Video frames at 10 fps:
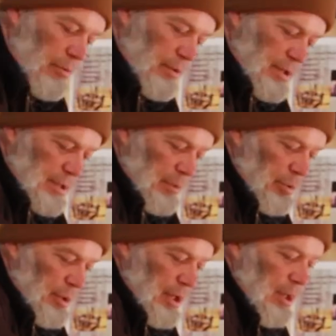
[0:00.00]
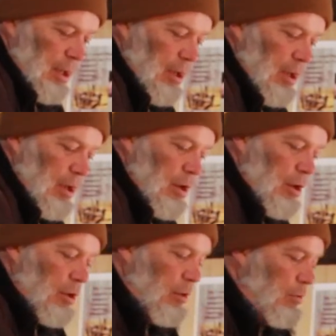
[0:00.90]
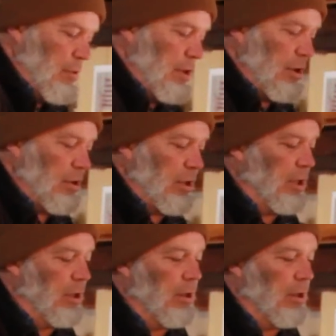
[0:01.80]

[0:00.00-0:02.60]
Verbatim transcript: We simply will